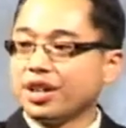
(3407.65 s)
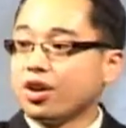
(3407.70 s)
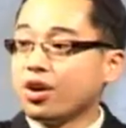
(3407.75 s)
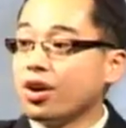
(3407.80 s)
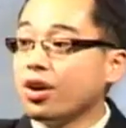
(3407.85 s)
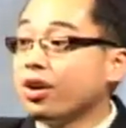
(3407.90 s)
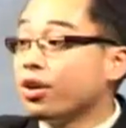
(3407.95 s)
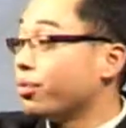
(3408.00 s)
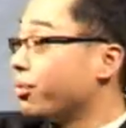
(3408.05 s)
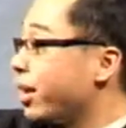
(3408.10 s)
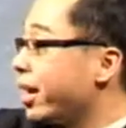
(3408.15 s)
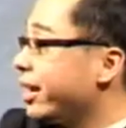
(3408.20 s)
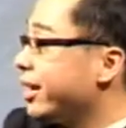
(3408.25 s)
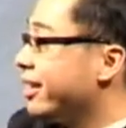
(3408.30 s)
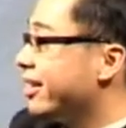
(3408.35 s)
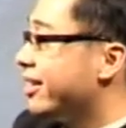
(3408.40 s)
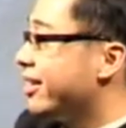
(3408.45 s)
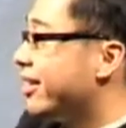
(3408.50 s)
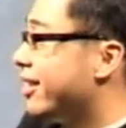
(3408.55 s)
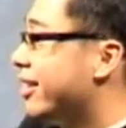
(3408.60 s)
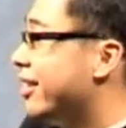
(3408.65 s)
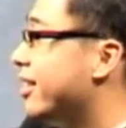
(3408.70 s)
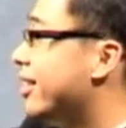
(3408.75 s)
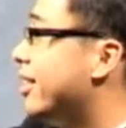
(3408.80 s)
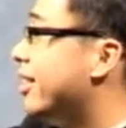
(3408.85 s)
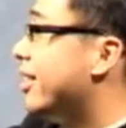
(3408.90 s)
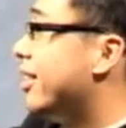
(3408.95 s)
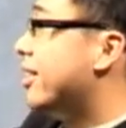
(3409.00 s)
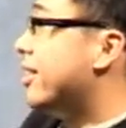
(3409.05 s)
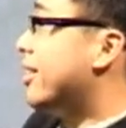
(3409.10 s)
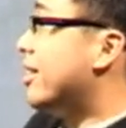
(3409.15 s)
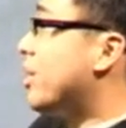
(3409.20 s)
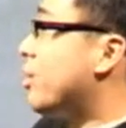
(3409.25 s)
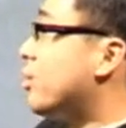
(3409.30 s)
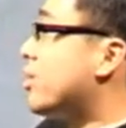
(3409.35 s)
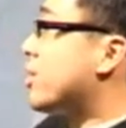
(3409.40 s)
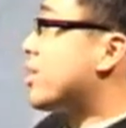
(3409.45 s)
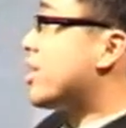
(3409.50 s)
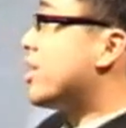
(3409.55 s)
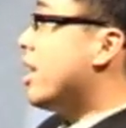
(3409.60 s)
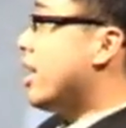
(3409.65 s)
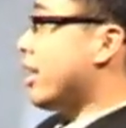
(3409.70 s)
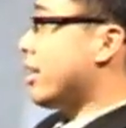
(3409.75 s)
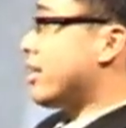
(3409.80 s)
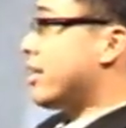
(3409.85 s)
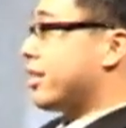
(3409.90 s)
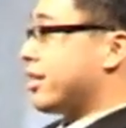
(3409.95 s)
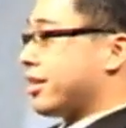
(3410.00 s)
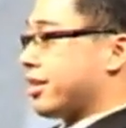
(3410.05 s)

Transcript: Couldn't, right? It was stuck.